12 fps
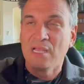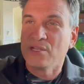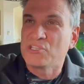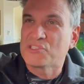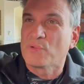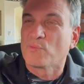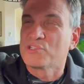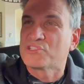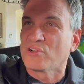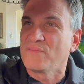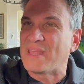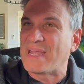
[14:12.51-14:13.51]
Just
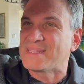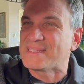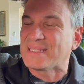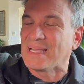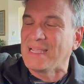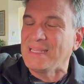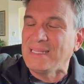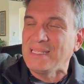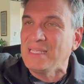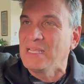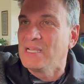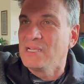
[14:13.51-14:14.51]
reserve that tiny,